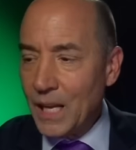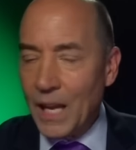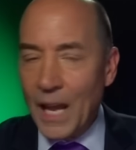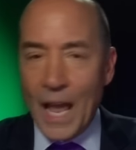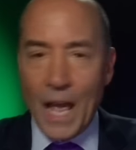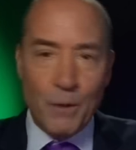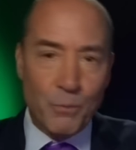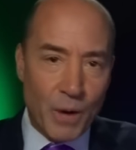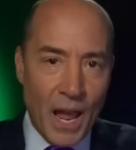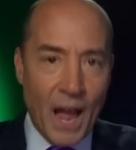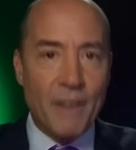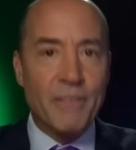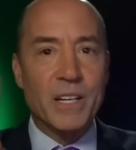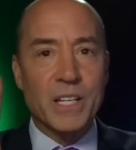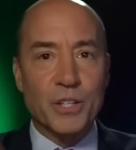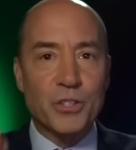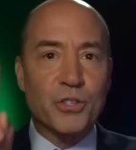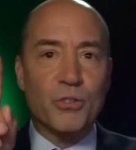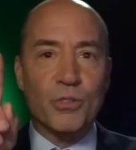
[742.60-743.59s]
And we haven't
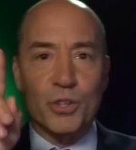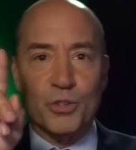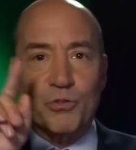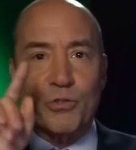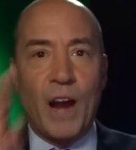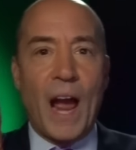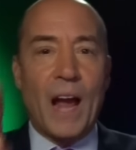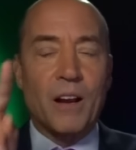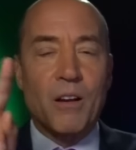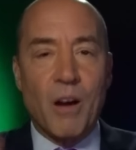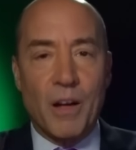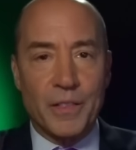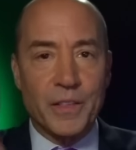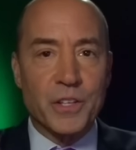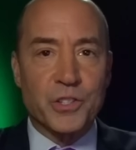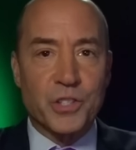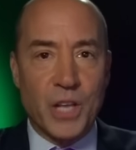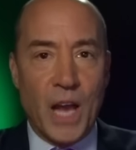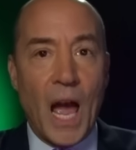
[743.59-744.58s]
issued a track on
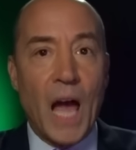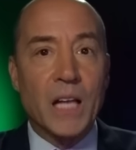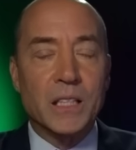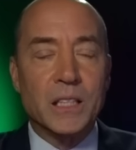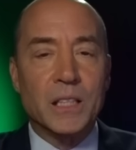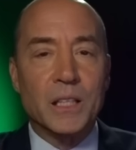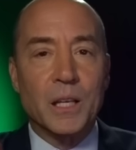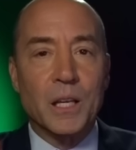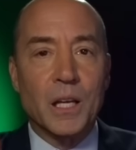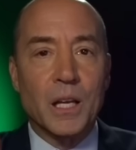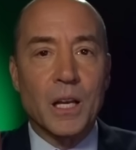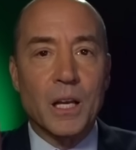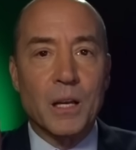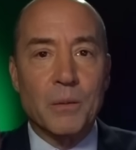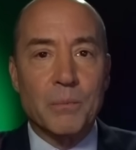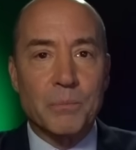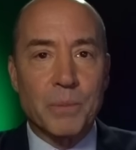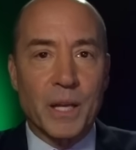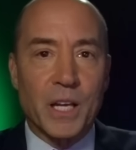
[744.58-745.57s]
this yet
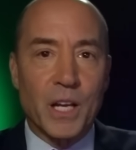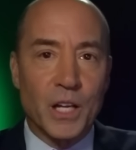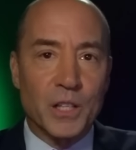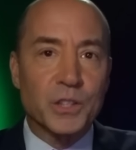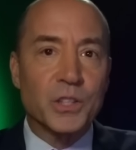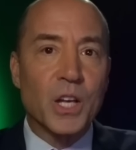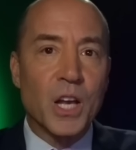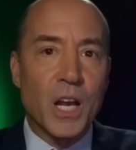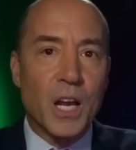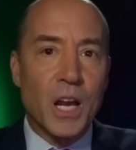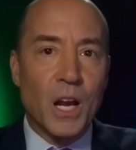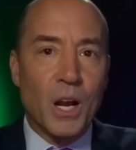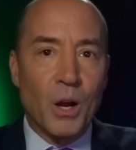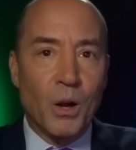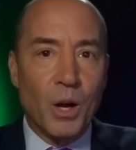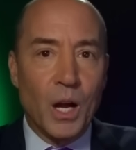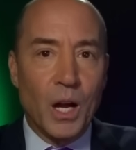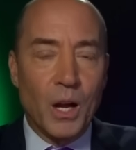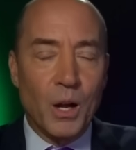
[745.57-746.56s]
because
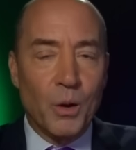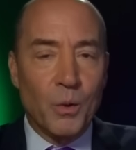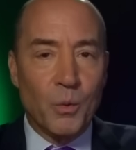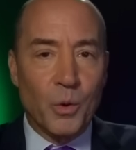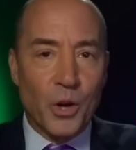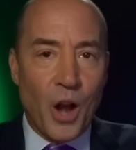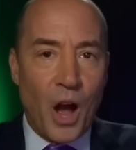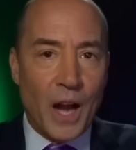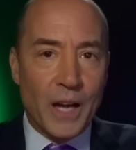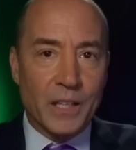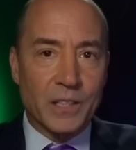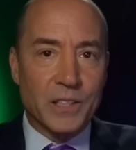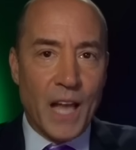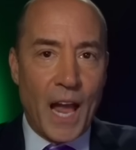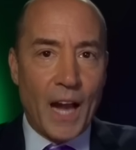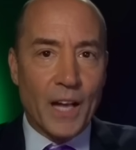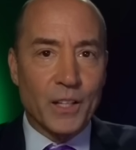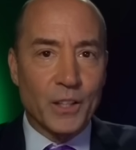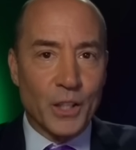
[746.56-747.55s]
we're not
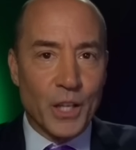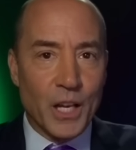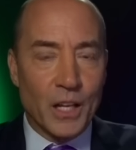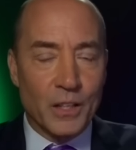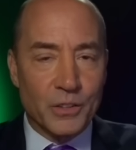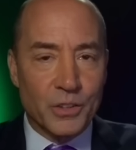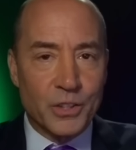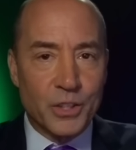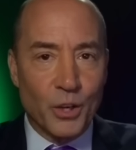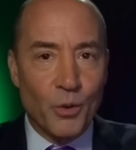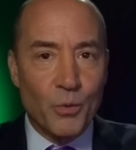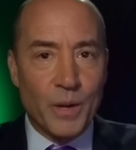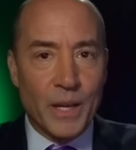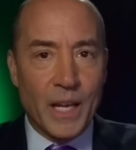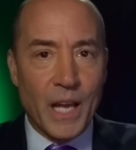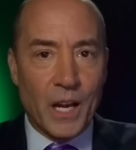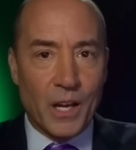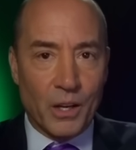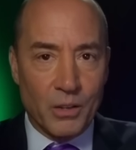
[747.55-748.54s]
exactly, until we
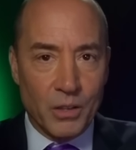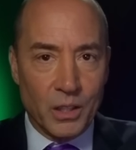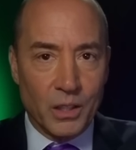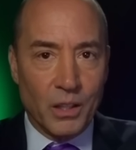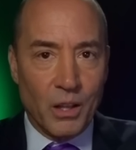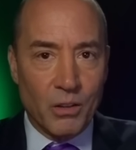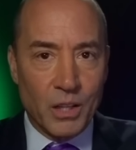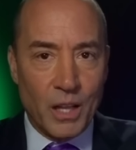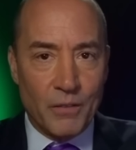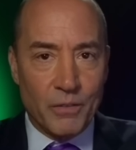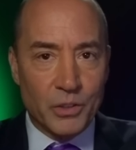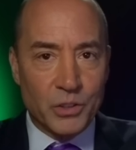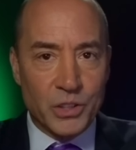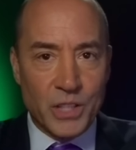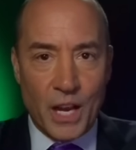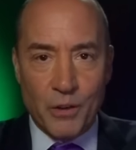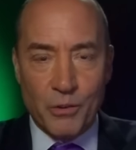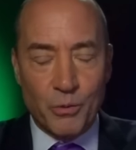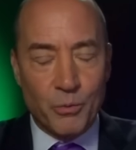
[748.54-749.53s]
get a good low level
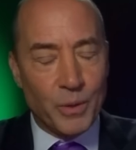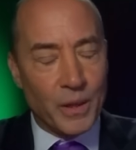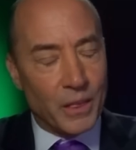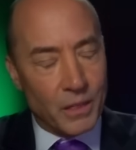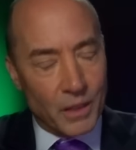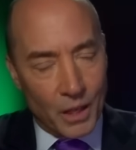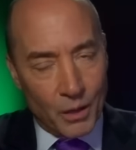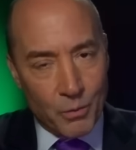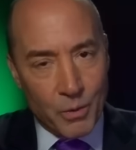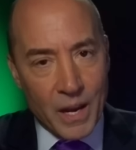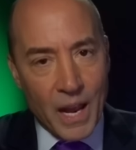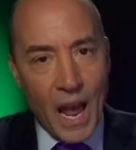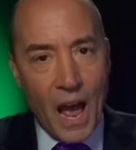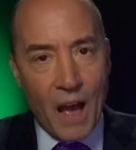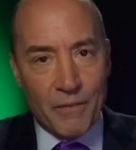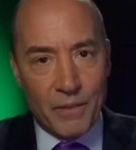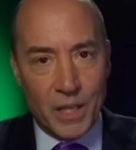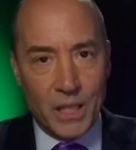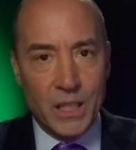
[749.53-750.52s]
center, we think we
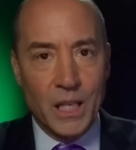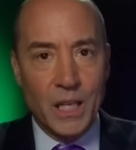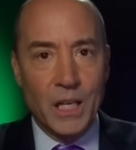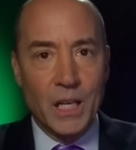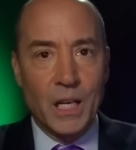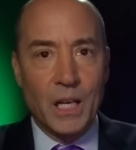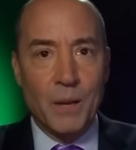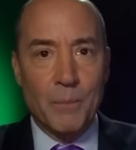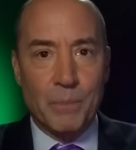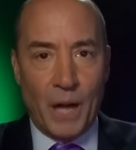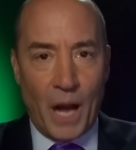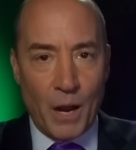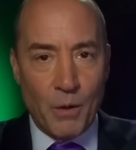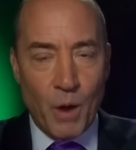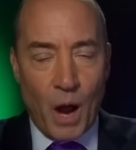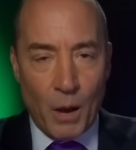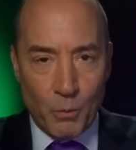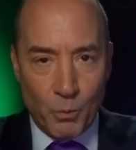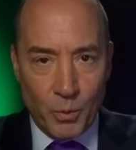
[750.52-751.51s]
have it, but I,
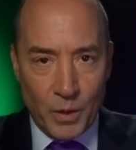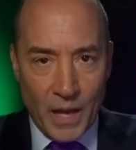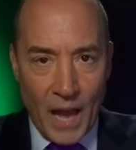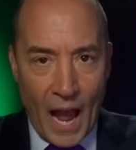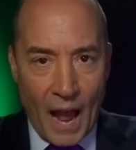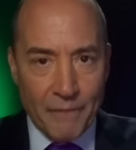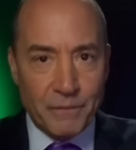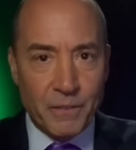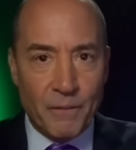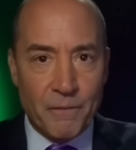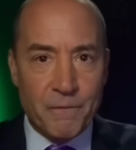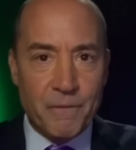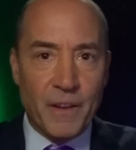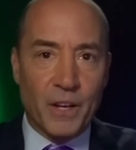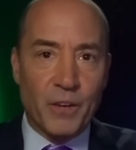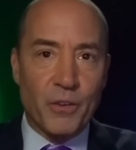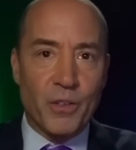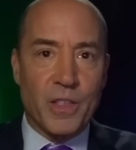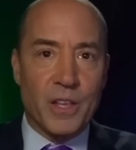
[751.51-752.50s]
I we have to
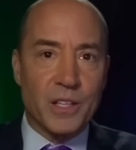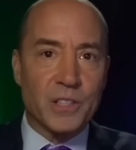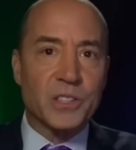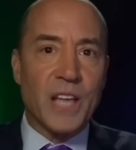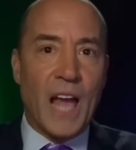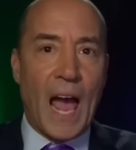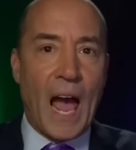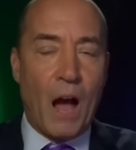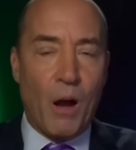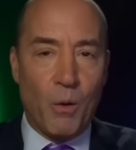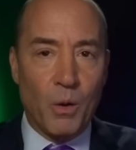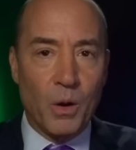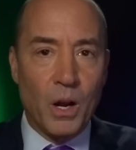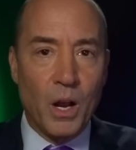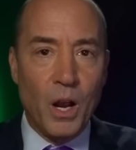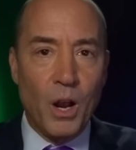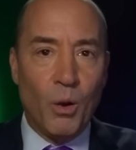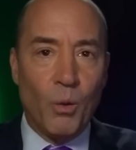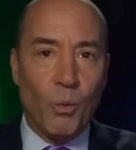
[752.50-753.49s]
figure this out
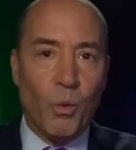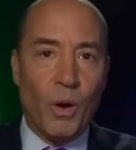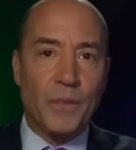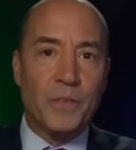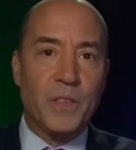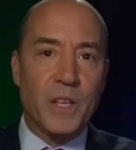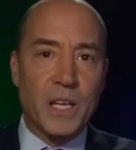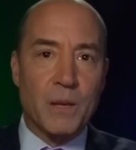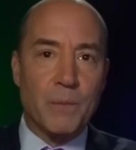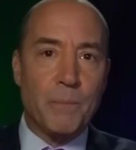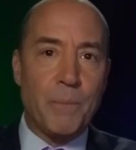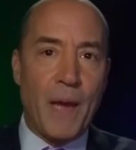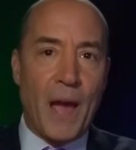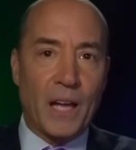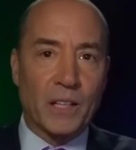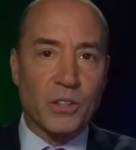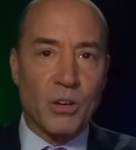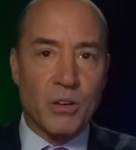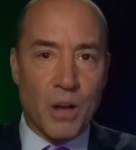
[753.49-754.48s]
what the
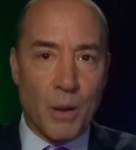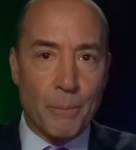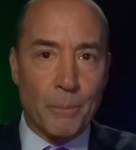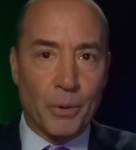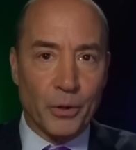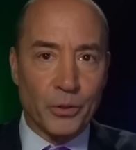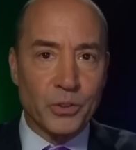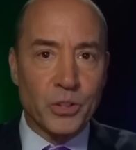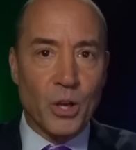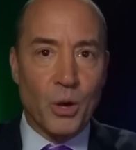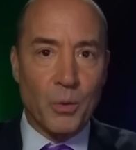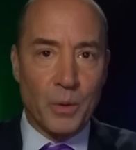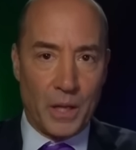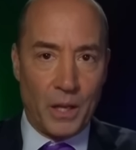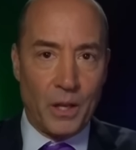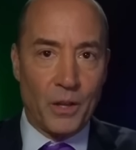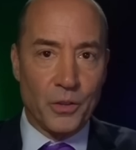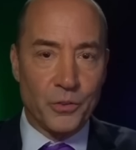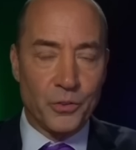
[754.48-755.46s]
impact on Humberto
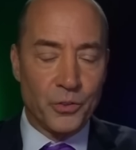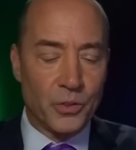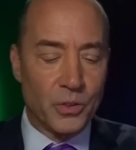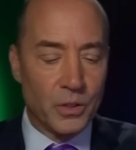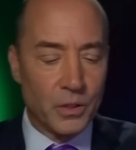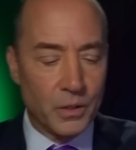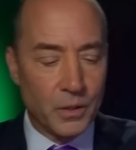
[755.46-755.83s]
is.